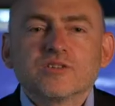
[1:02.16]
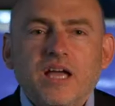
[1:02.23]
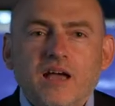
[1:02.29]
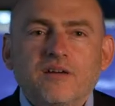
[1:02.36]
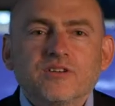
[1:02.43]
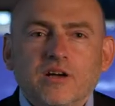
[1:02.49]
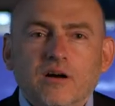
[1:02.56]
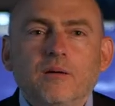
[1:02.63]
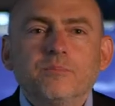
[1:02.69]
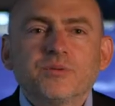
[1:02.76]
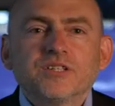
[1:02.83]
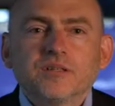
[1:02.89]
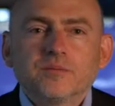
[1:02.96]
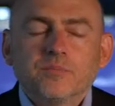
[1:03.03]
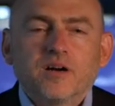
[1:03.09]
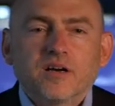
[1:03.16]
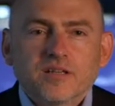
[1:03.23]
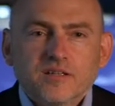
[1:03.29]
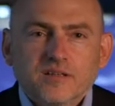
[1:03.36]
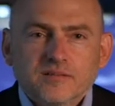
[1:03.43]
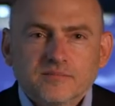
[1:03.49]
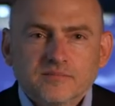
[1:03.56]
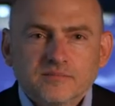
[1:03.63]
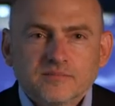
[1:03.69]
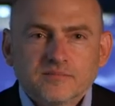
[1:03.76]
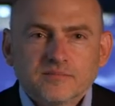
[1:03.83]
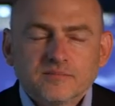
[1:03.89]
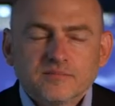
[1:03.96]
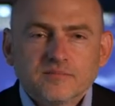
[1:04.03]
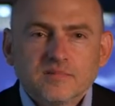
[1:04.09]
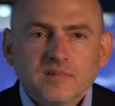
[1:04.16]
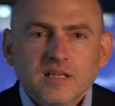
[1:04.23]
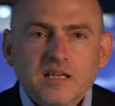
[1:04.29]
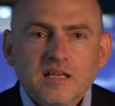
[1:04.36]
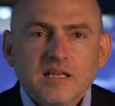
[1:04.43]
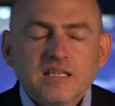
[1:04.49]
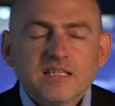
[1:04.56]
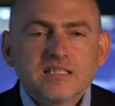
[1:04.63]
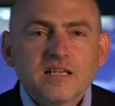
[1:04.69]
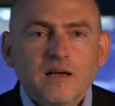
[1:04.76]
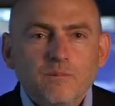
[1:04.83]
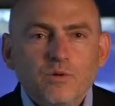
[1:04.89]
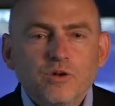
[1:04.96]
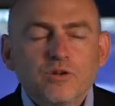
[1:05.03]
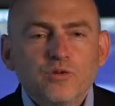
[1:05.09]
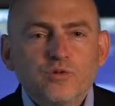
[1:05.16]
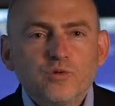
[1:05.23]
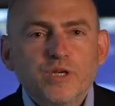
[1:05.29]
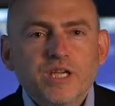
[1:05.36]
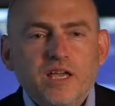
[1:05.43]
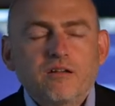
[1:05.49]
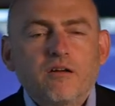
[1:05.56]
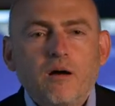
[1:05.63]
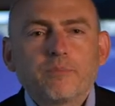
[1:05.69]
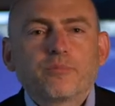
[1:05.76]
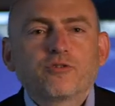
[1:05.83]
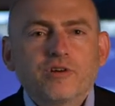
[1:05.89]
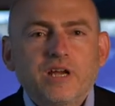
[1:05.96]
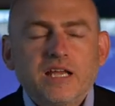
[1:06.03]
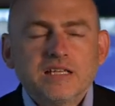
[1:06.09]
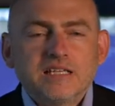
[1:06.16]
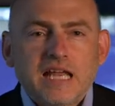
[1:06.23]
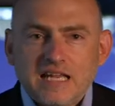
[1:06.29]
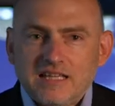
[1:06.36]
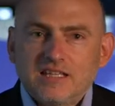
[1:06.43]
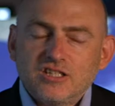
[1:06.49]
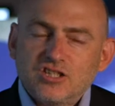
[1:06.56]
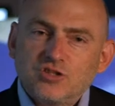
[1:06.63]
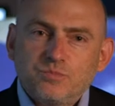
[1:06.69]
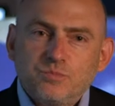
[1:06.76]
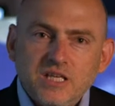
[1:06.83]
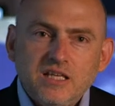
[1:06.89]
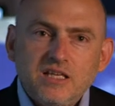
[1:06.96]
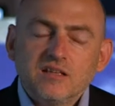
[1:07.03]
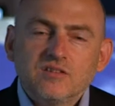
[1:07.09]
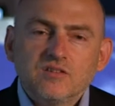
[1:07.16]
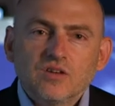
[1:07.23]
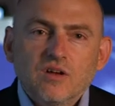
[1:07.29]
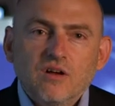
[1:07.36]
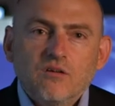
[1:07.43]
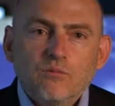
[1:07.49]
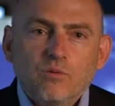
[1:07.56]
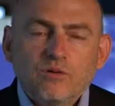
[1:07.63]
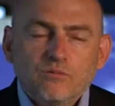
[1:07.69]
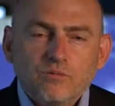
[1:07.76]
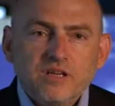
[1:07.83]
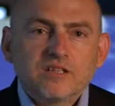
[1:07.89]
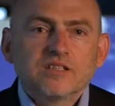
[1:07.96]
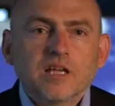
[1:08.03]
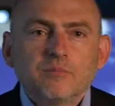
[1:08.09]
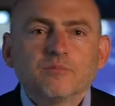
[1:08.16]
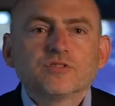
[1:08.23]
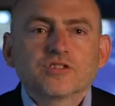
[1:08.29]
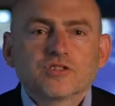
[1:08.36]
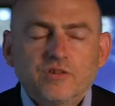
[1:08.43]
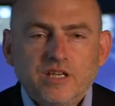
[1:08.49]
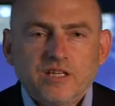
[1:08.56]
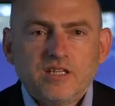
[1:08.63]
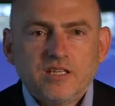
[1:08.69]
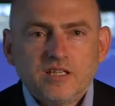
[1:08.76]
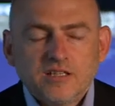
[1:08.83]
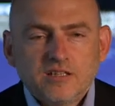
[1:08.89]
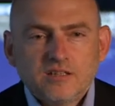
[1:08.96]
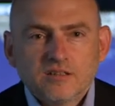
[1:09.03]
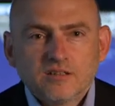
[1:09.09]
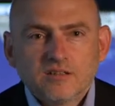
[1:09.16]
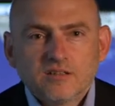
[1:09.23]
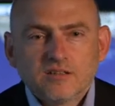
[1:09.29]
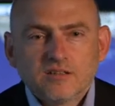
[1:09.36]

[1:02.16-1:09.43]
to have a competent partner. Someone who can operate at the speed what we are demonstrating here,